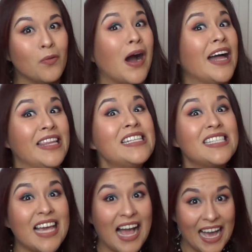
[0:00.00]
Well, at
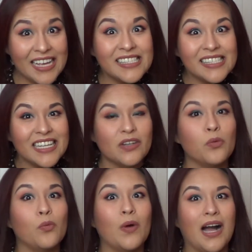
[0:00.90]
least I said
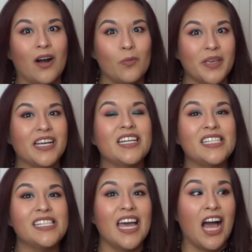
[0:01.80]
wow,
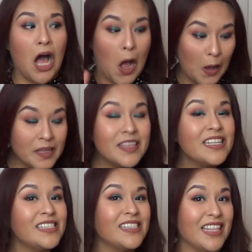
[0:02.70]
because all of
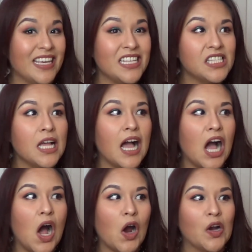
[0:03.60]
these things
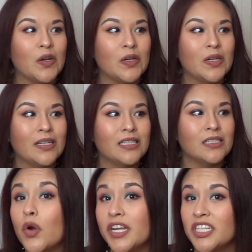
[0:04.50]
are,
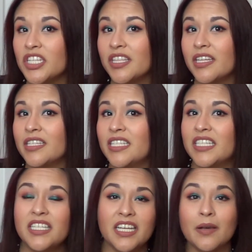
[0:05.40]
according to the
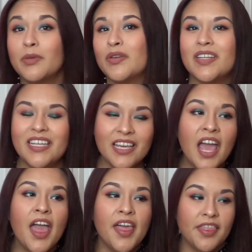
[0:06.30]
Disney community,
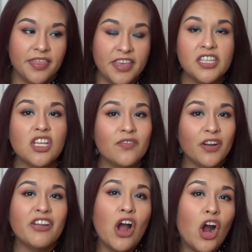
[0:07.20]
these are
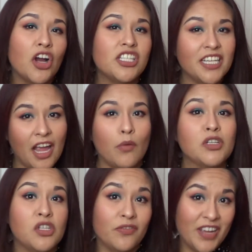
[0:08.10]
very hard to get
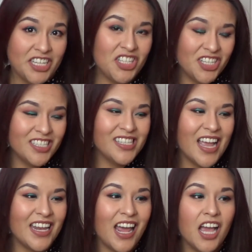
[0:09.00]
reservations,
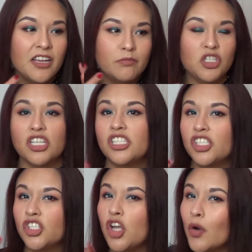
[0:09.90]
and I am
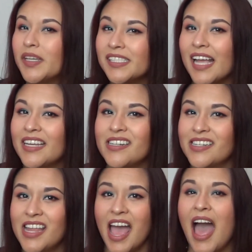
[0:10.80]
just so excited
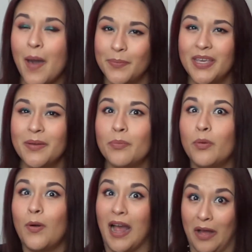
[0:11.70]
and happy and
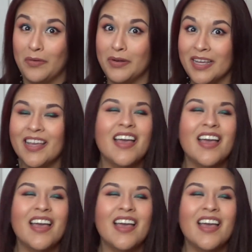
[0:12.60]
proud